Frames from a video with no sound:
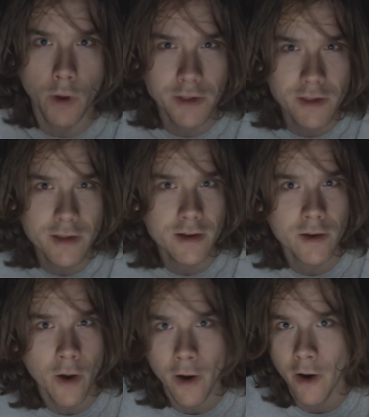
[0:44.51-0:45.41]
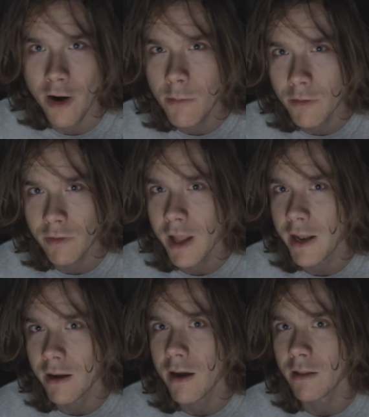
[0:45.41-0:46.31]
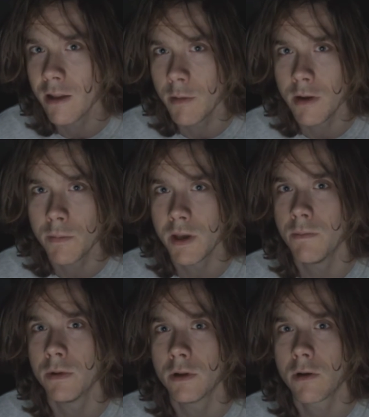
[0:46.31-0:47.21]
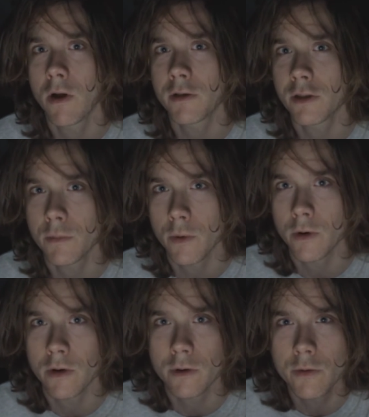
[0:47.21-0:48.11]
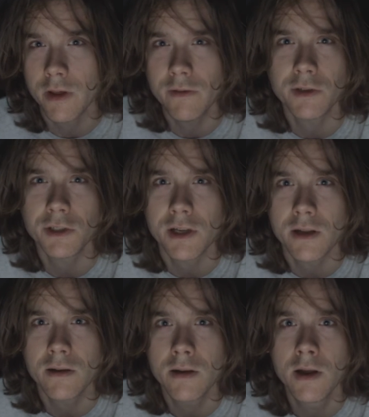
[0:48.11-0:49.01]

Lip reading: what's the harm of letting unlimited people across the border? Who gives a shit?